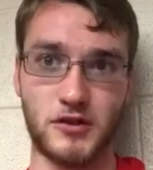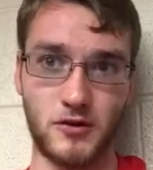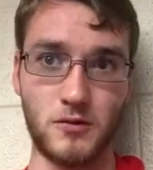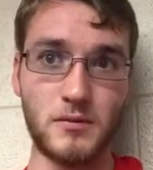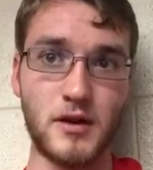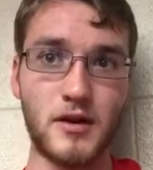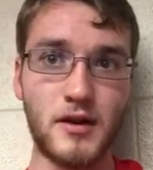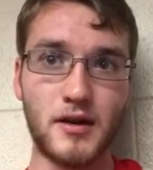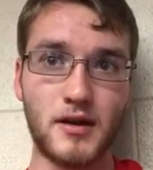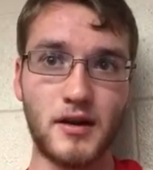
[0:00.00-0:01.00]
do,
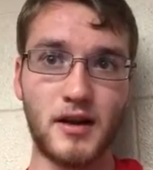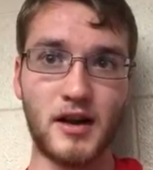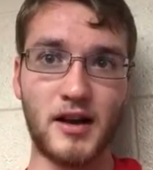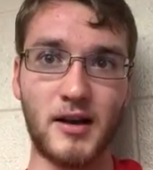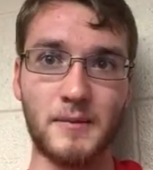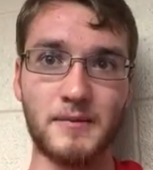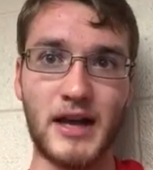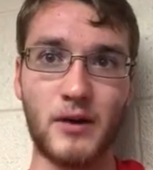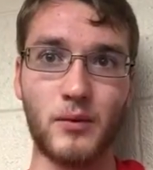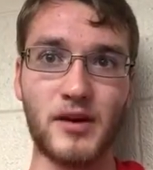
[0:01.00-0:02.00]

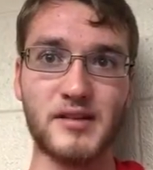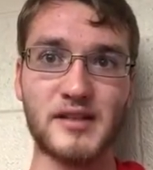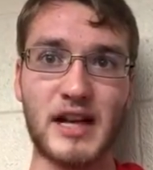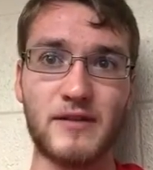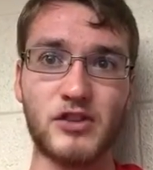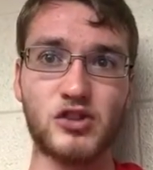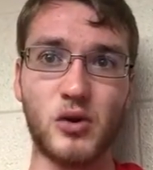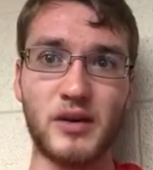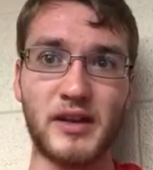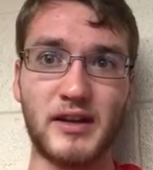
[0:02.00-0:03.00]
that was kind of a
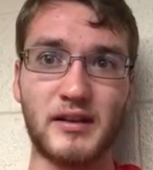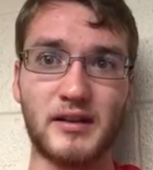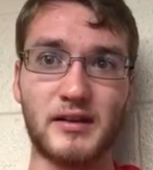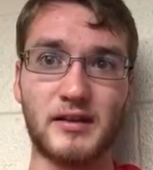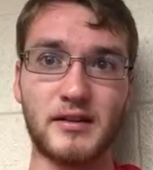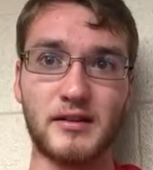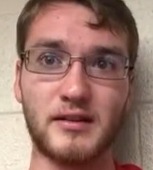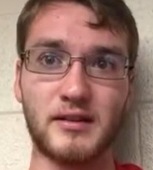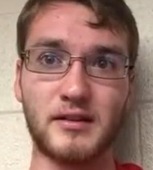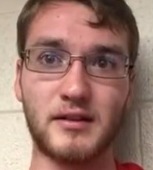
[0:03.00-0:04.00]
joking
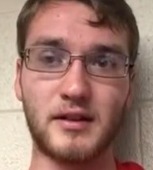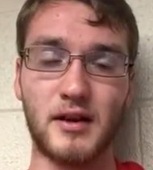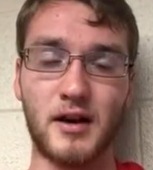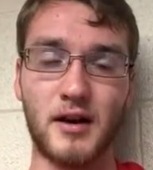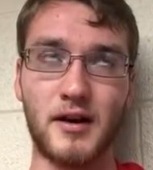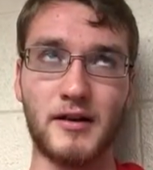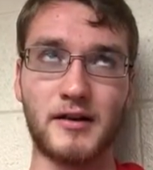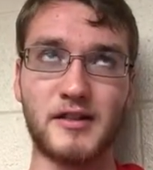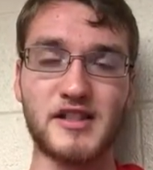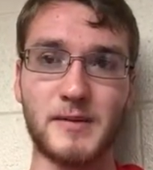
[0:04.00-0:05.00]

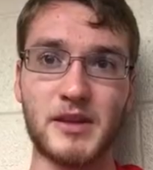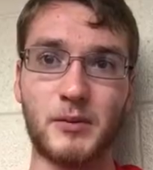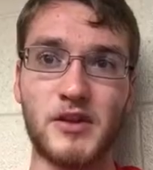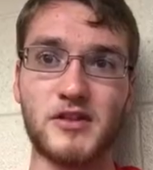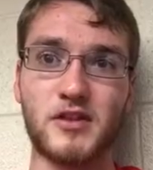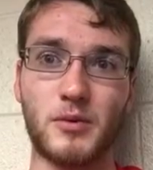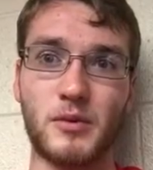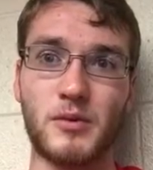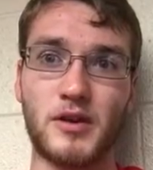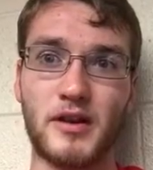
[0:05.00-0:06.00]
on something that we used to do
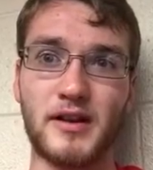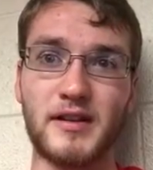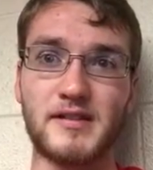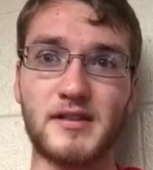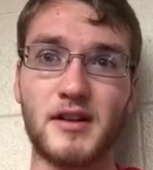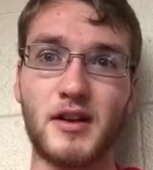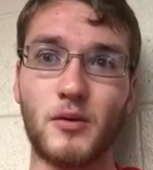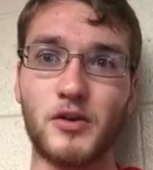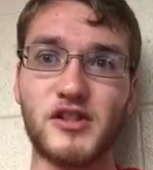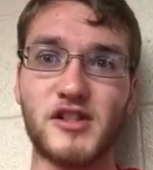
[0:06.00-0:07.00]
when we were young kids,
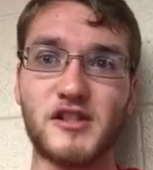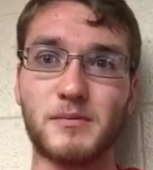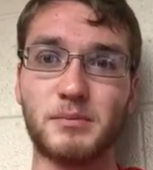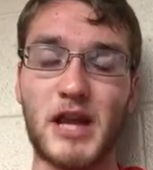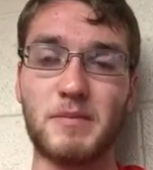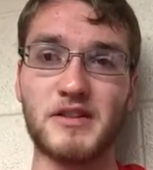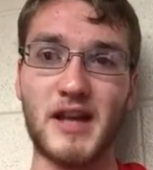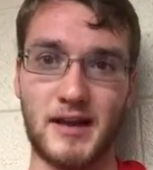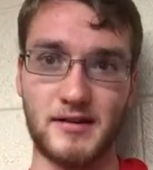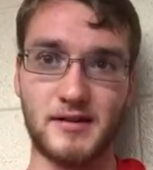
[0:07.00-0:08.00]
which is play
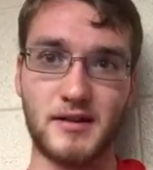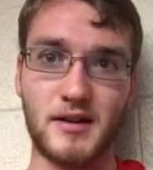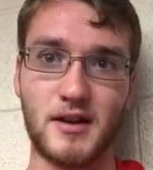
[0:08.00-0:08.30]
pretend.